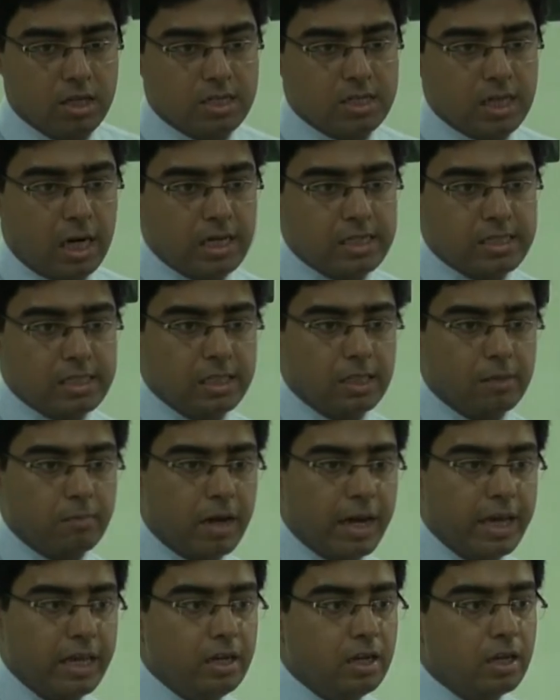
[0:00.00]
Starts in the
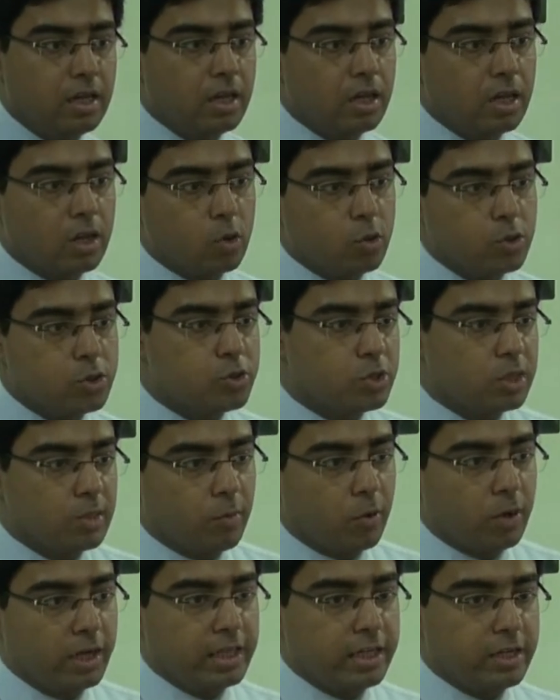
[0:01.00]
mind, goes to the
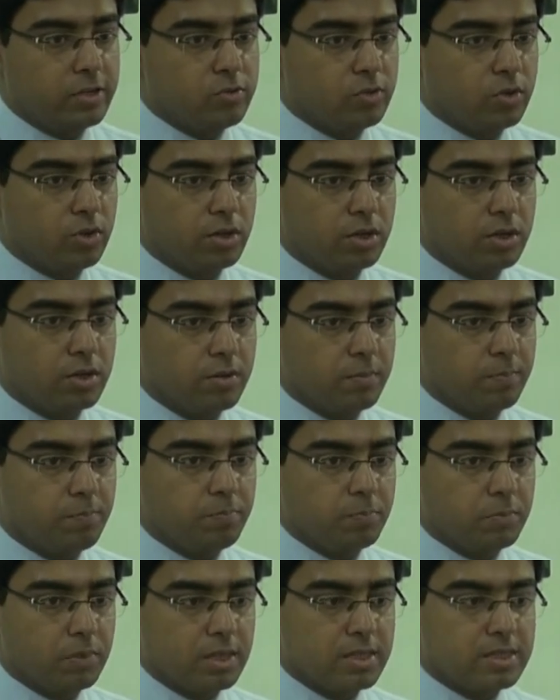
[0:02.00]
body later on.
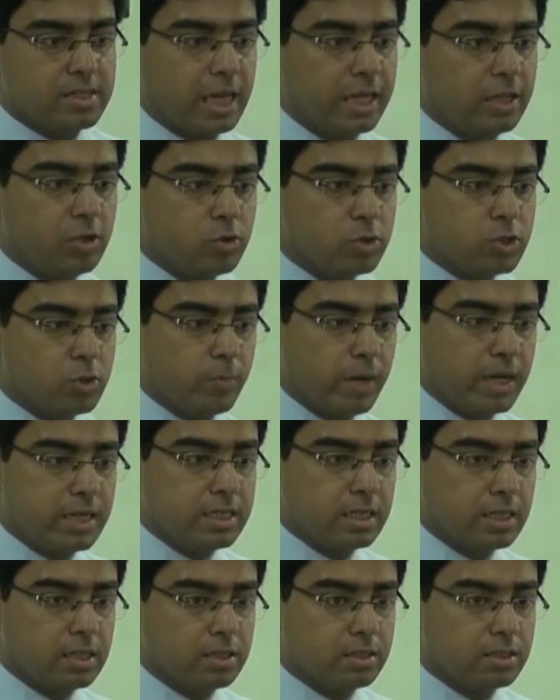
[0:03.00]
Psychosomatic.